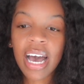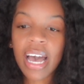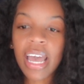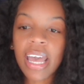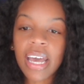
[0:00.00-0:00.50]

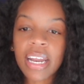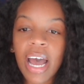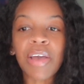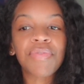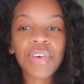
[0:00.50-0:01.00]
And
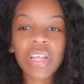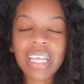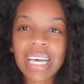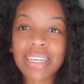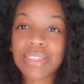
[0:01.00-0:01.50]
I feel
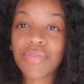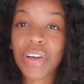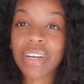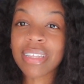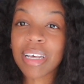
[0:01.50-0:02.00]
like that is a
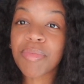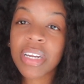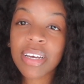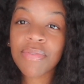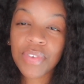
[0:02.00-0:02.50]
very
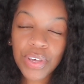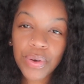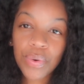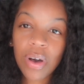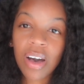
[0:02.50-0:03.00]
limited
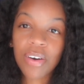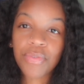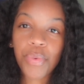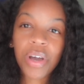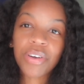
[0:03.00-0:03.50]
view
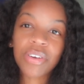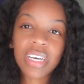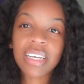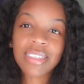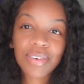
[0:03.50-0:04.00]
of what
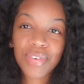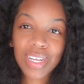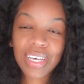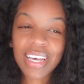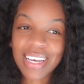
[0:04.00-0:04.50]

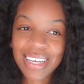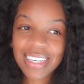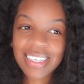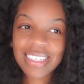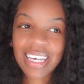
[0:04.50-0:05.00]
creativity
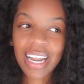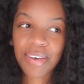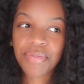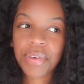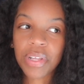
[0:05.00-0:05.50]
is. And
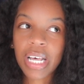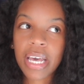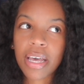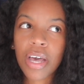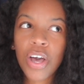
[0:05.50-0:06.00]
I feel
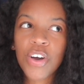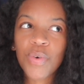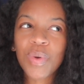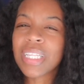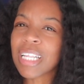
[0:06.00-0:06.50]
like
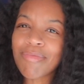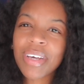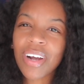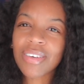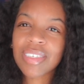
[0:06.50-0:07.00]
we
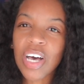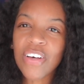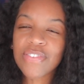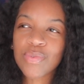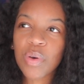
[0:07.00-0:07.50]
limit
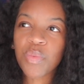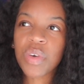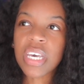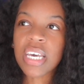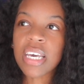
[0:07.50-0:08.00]
ourselves when
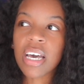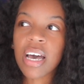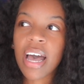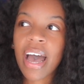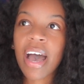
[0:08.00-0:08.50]

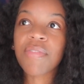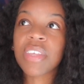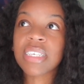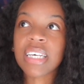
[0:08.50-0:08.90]
we have this